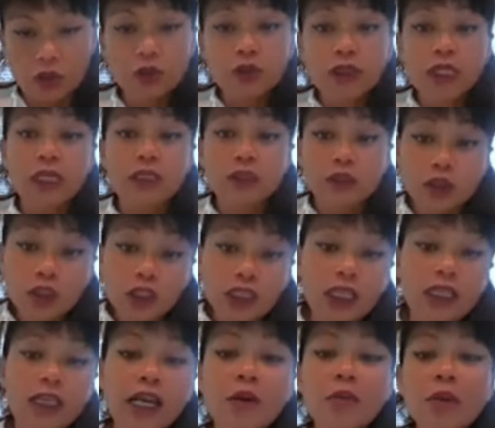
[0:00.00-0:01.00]
so that she
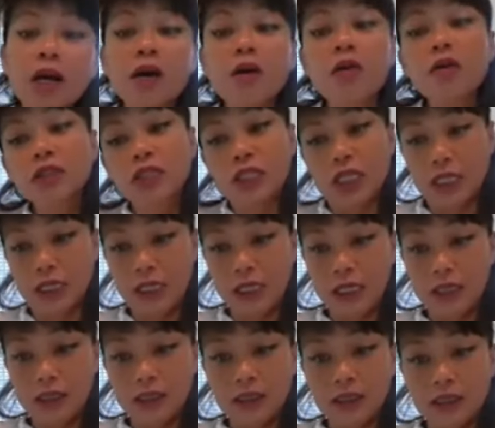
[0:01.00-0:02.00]
can come out
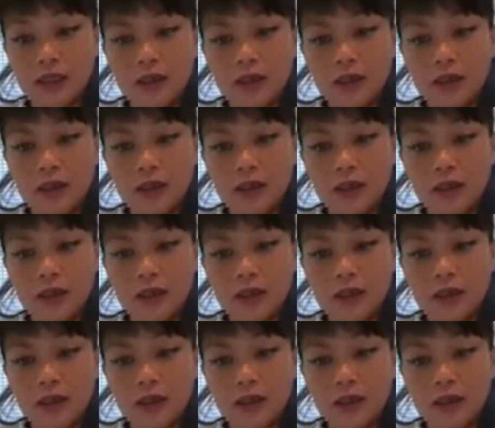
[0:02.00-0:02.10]
again.